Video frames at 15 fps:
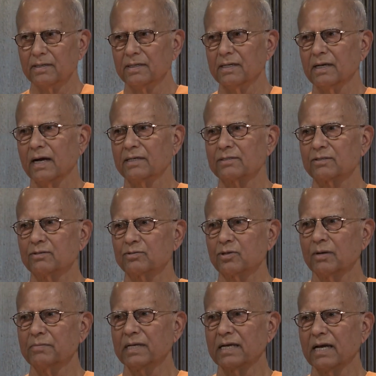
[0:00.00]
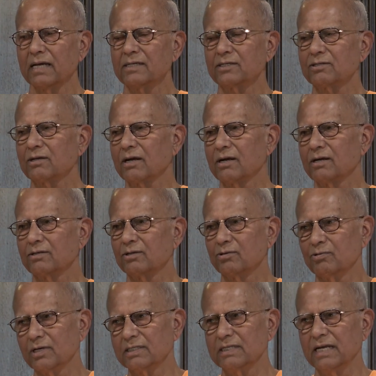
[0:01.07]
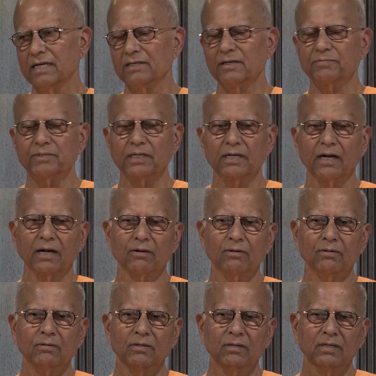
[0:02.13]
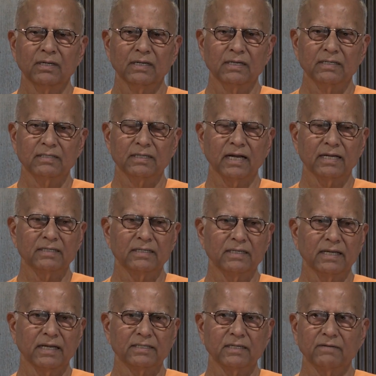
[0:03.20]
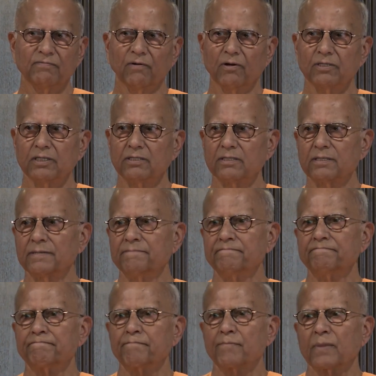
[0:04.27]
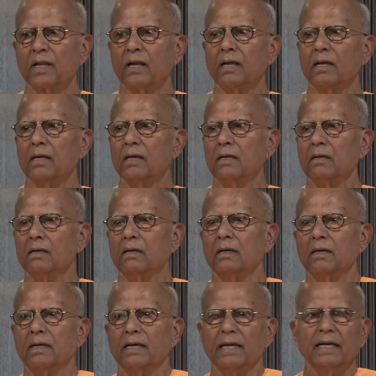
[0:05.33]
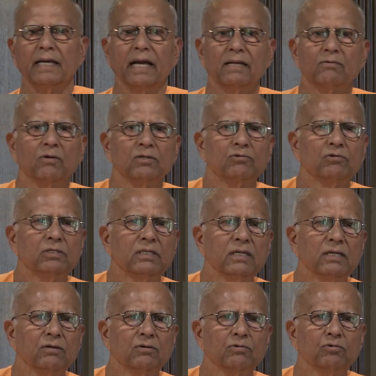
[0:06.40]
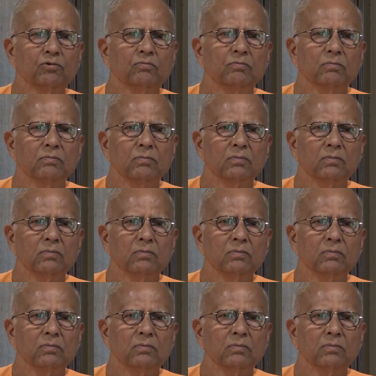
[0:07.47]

He asked if Swami Gnaneswarananda, who was the head of Chicago, died in 1940s. Hey, I want to see your room.